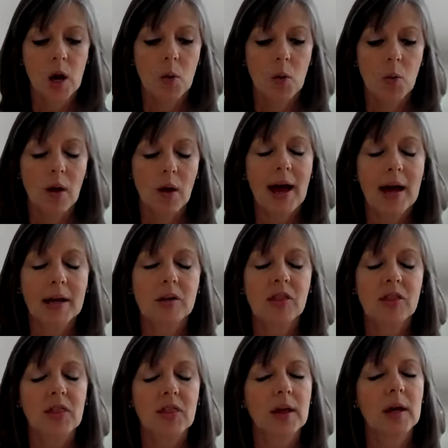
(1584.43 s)
Well, I had to
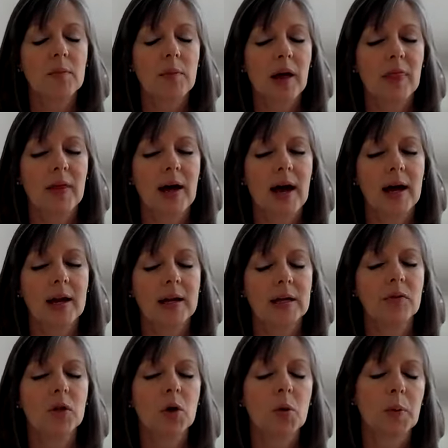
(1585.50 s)
think about that,
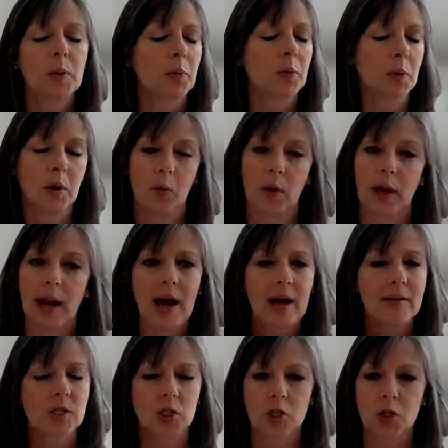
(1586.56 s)
even though people were going,
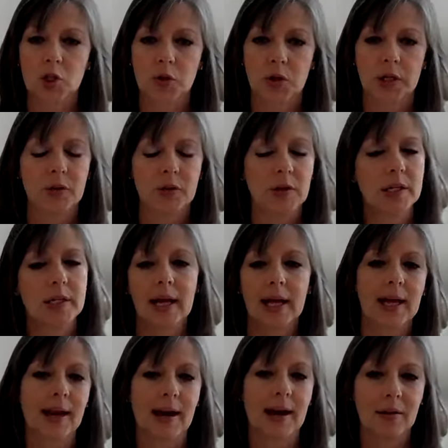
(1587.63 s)
have surgery, you need to get
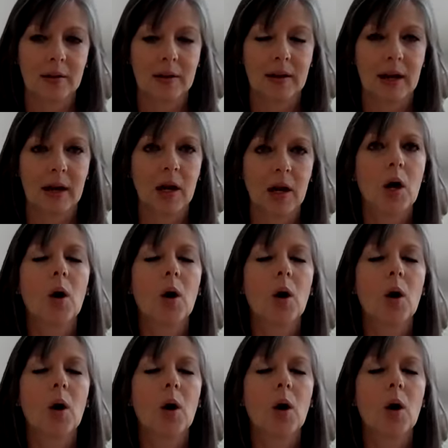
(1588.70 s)
that out of there.